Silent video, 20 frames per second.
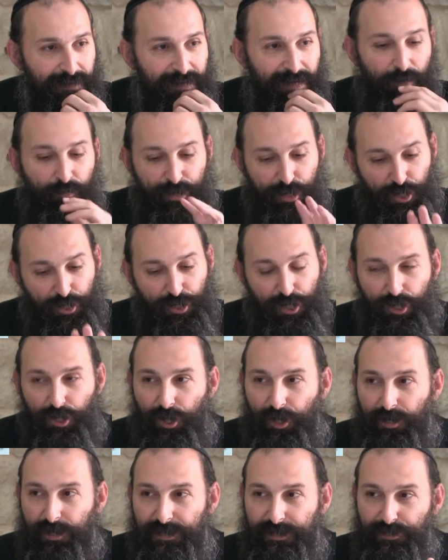Now we're going to
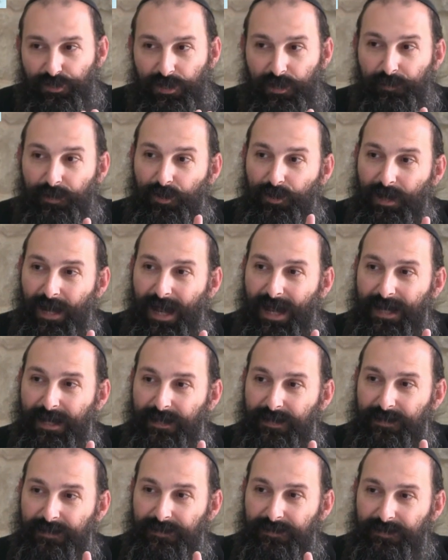learn. It's not about
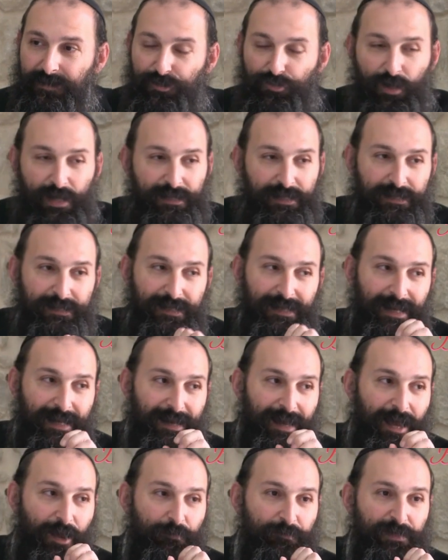lying. The Torah doesn't
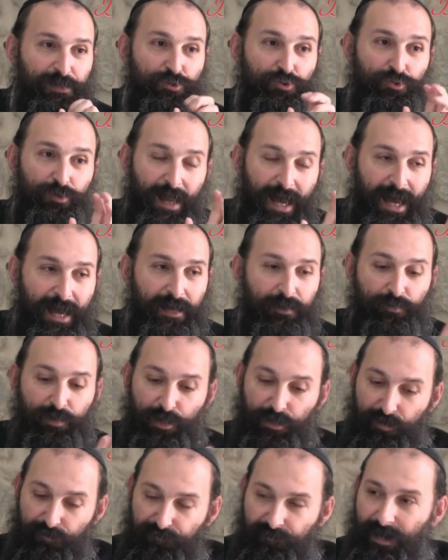allow me to lie.
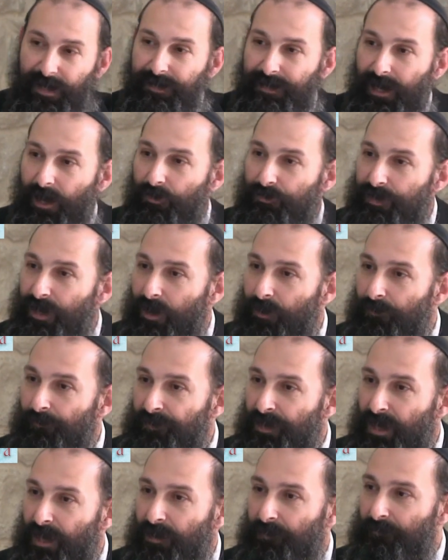We're going to find out
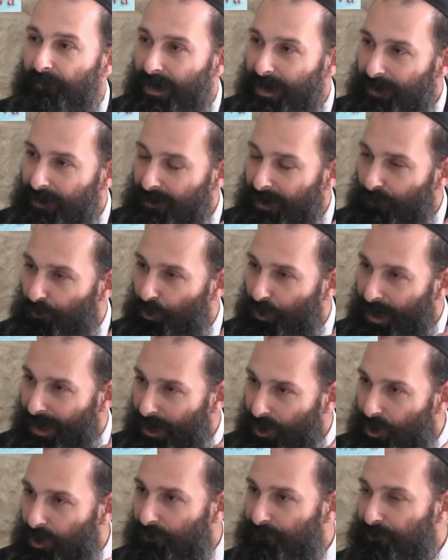now. But what
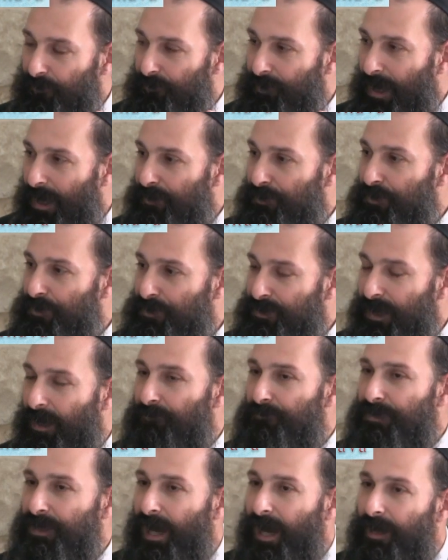I learned from that is
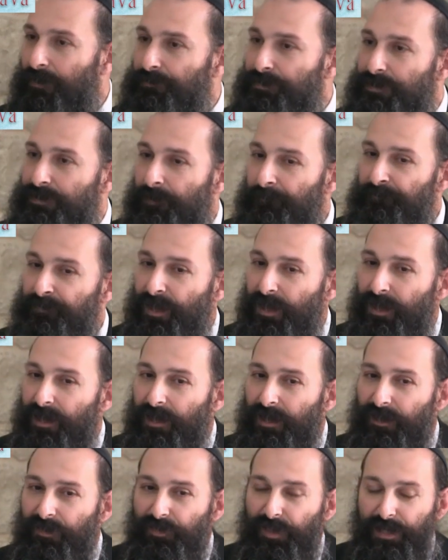sometimes
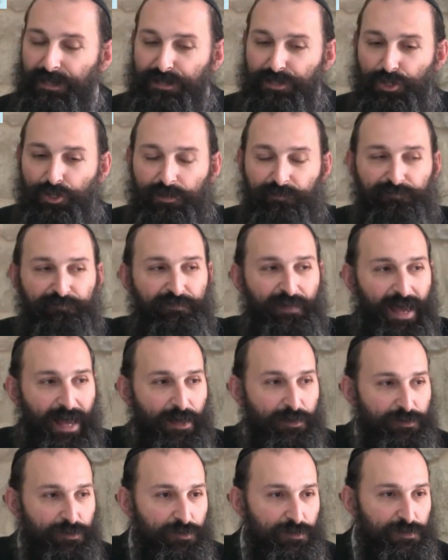that certain
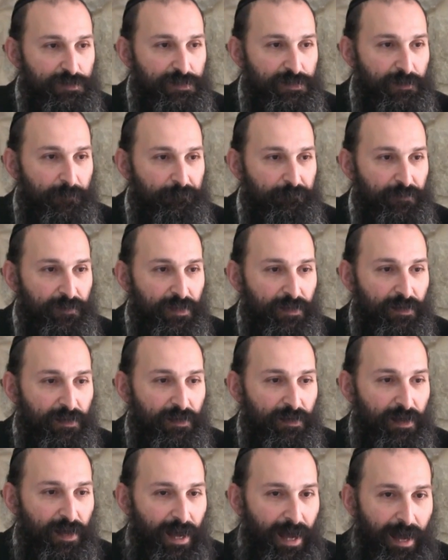values
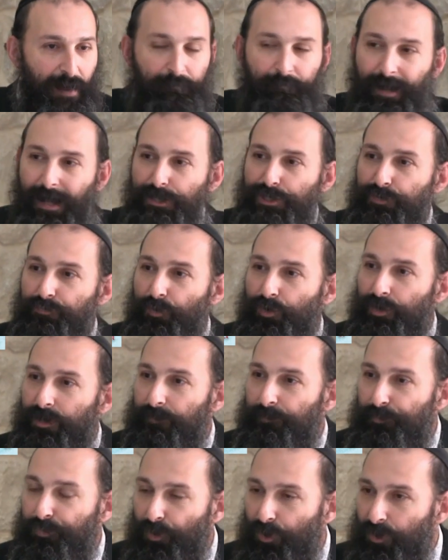are much more
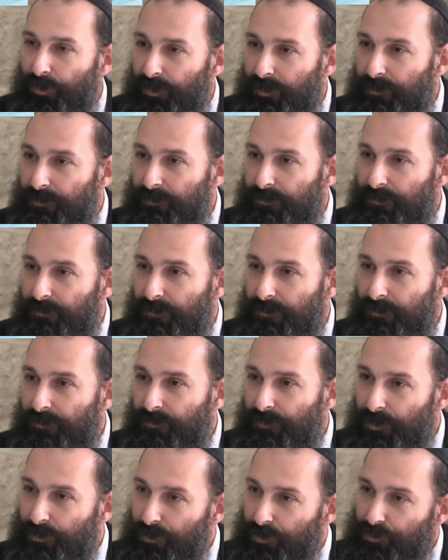important
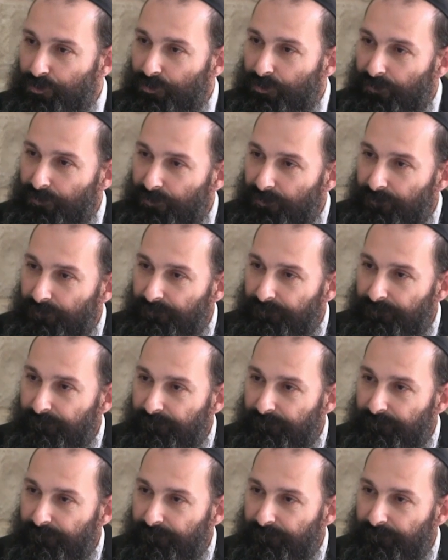than the truth.